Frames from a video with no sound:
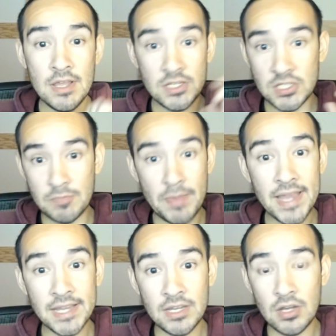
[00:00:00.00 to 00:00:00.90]

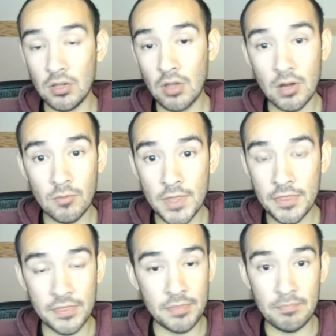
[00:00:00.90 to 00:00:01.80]
Spec along
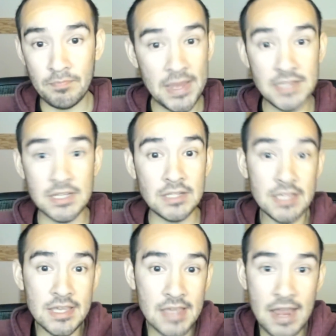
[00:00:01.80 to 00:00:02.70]
with
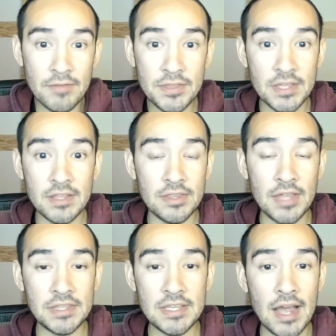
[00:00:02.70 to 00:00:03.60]
basically everything
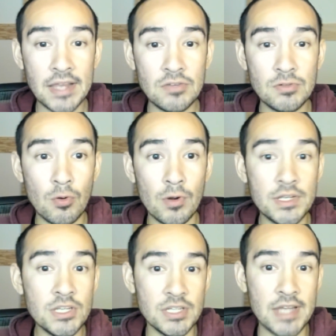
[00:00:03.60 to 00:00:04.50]
that the IQ Tour
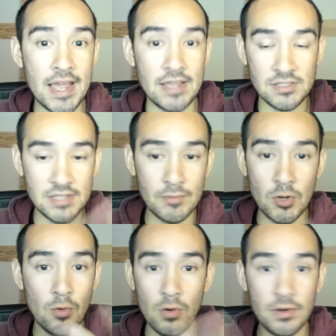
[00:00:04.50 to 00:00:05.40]
Edition has. Same
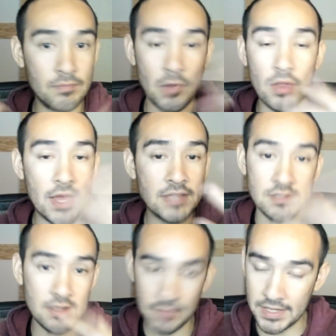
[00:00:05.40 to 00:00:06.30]
core, that
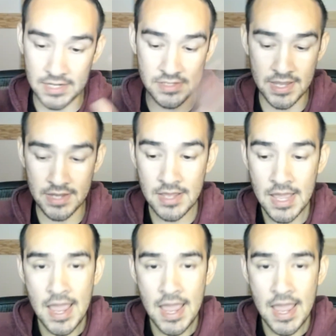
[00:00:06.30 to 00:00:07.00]
stuff, like I said.